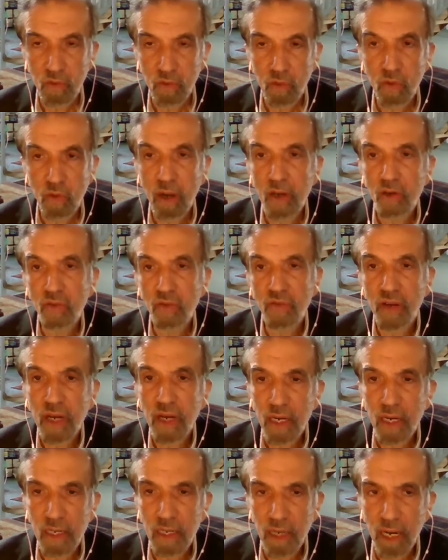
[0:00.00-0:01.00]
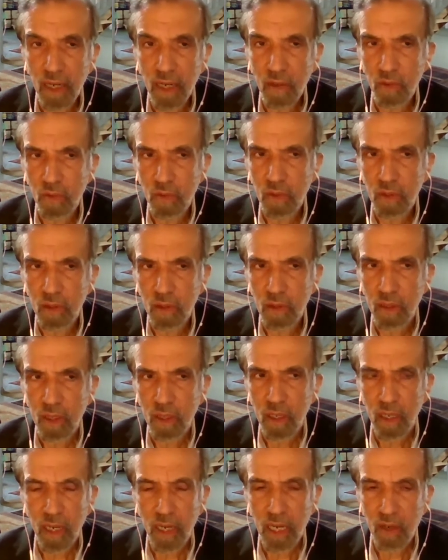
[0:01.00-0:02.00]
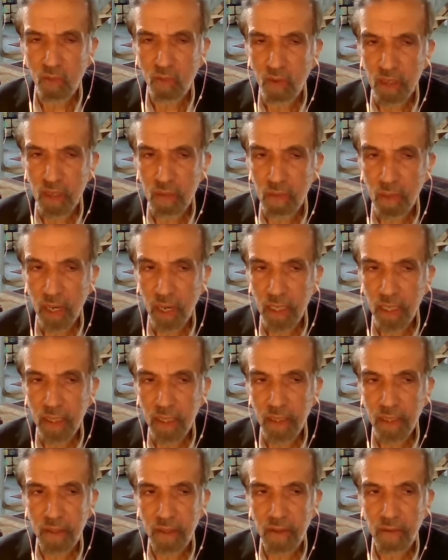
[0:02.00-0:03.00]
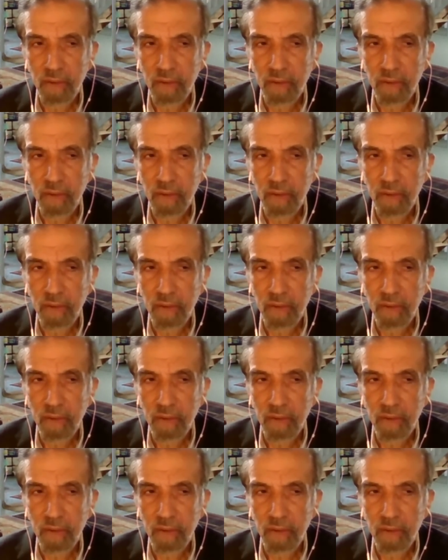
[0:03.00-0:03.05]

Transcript: try to figure it out, like with my